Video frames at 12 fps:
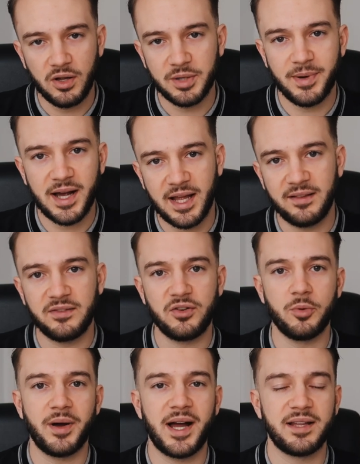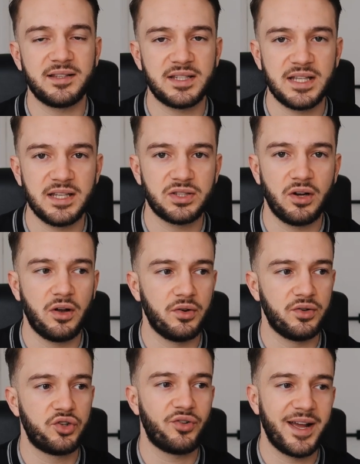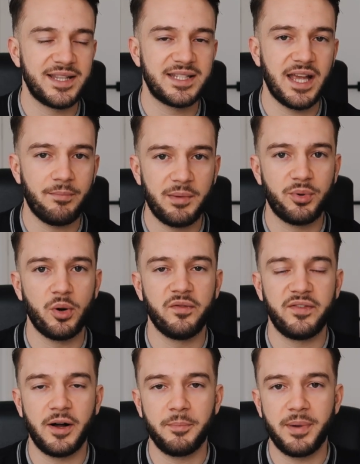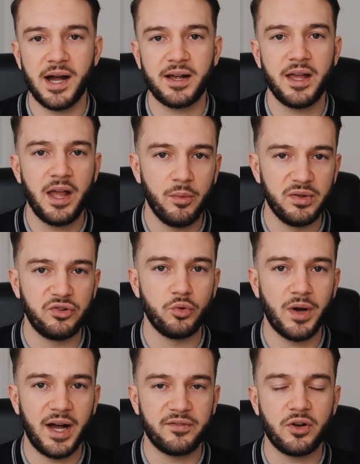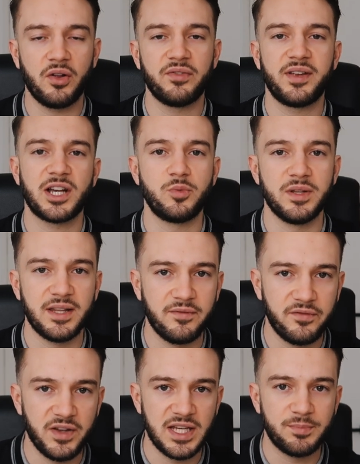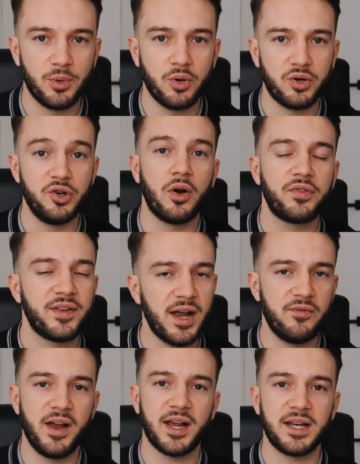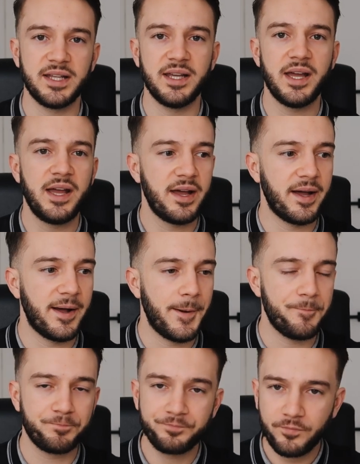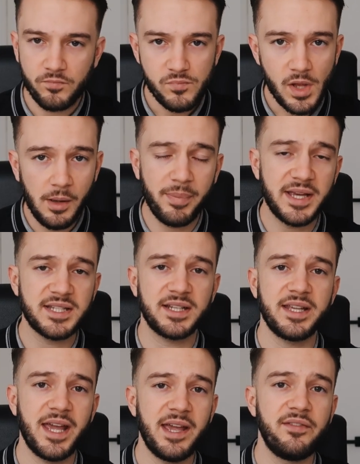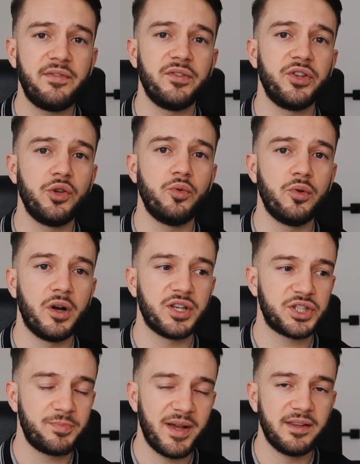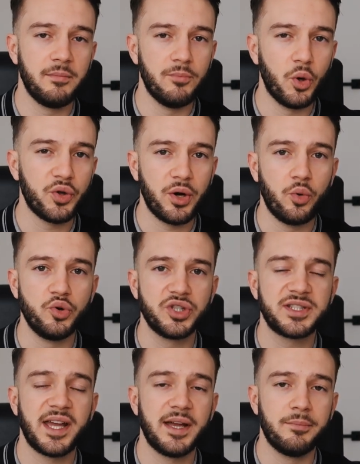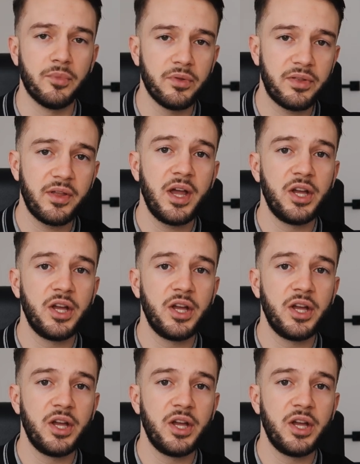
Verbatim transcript: on the back end, behind the scenes, on trying to get my profile back. We do have contacts within Facebook, not directly. Basically, if you are spending more than 100k a month,